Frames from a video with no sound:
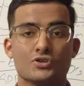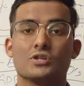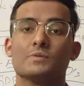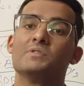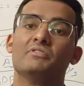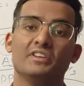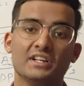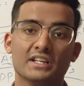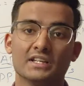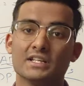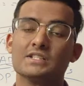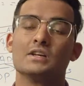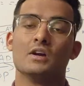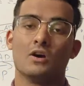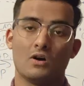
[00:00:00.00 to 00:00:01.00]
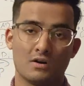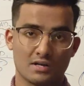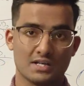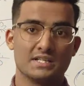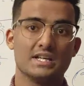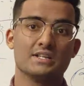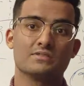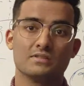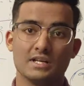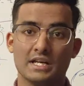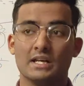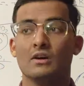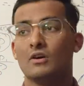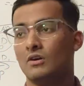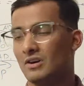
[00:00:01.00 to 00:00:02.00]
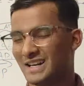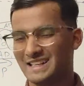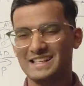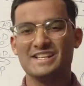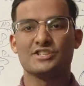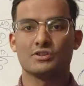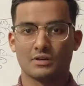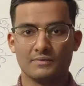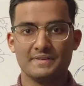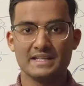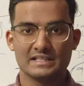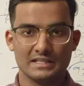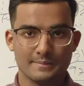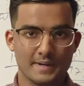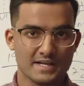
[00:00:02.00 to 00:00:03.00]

should be reading it on a day-to-day or at least on a weekly